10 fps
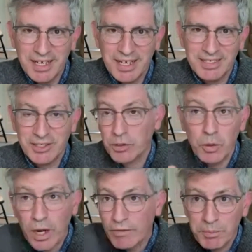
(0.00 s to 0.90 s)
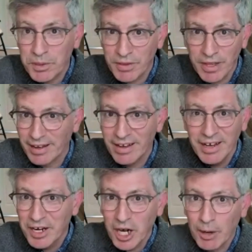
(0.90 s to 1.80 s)
So whoever put that
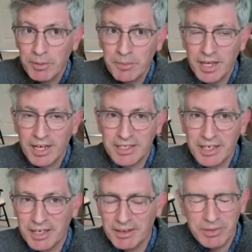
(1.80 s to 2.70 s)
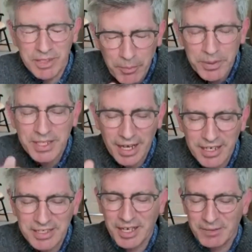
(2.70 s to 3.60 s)
carbon
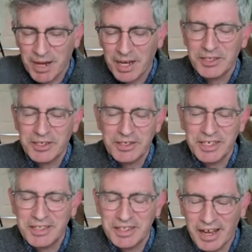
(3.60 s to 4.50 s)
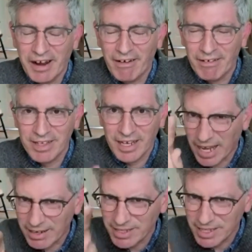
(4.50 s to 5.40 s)
dioxide monitor in there, like
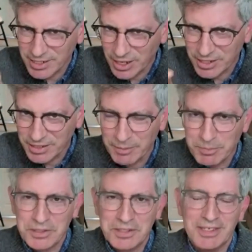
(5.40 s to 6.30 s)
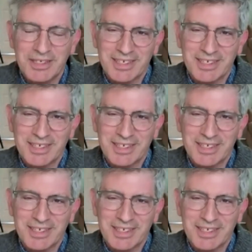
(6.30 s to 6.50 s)
I need to talk to that person.